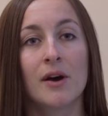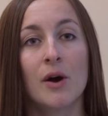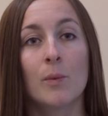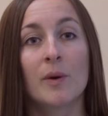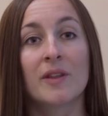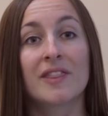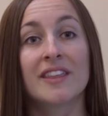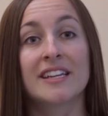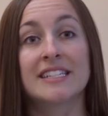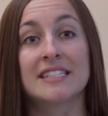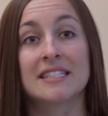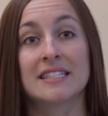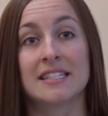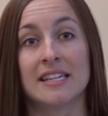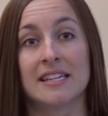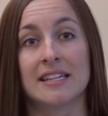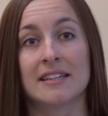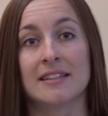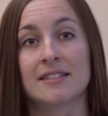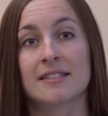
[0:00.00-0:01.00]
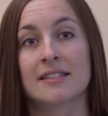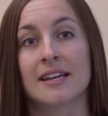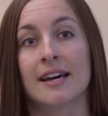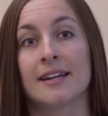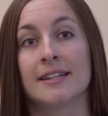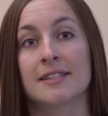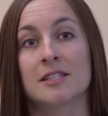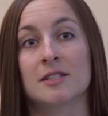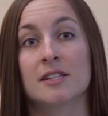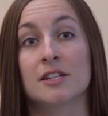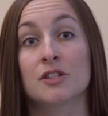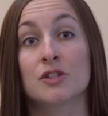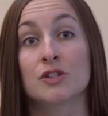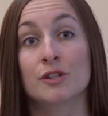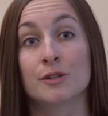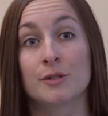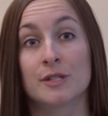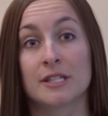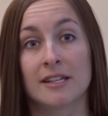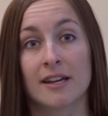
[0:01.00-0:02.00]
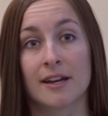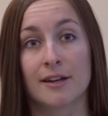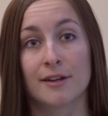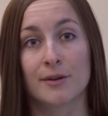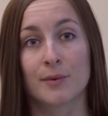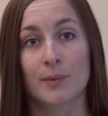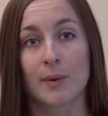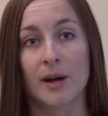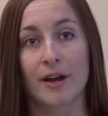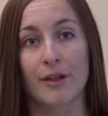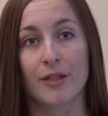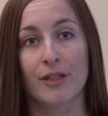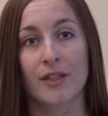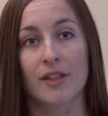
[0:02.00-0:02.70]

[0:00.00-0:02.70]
with the disease that it's associated with.